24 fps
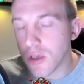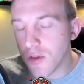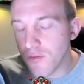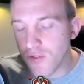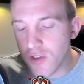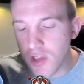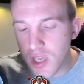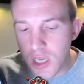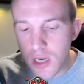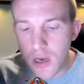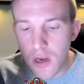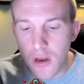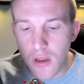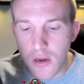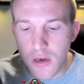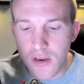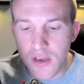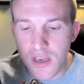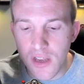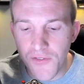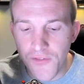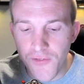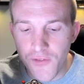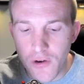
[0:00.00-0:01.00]
You've seen a lot
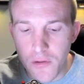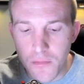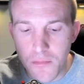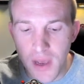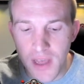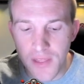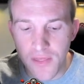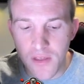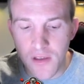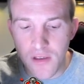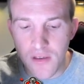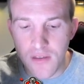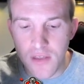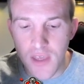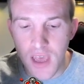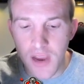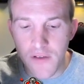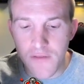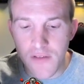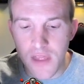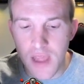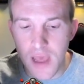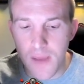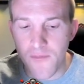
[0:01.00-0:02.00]
of different methods
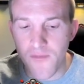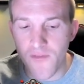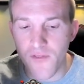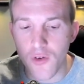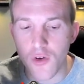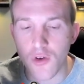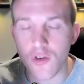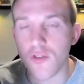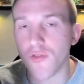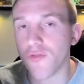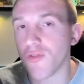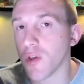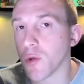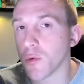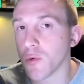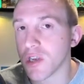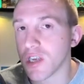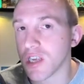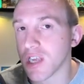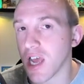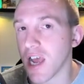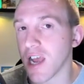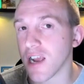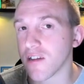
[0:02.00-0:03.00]
there in them first few
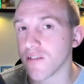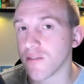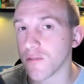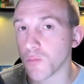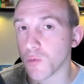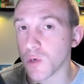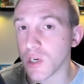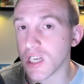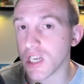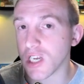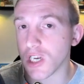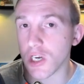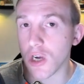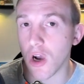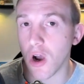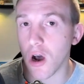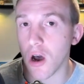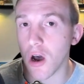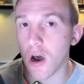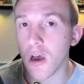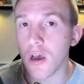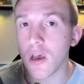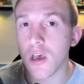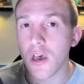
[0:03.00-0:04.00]
attacks, which
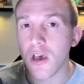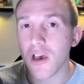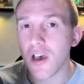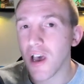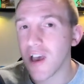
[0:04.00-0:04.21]
are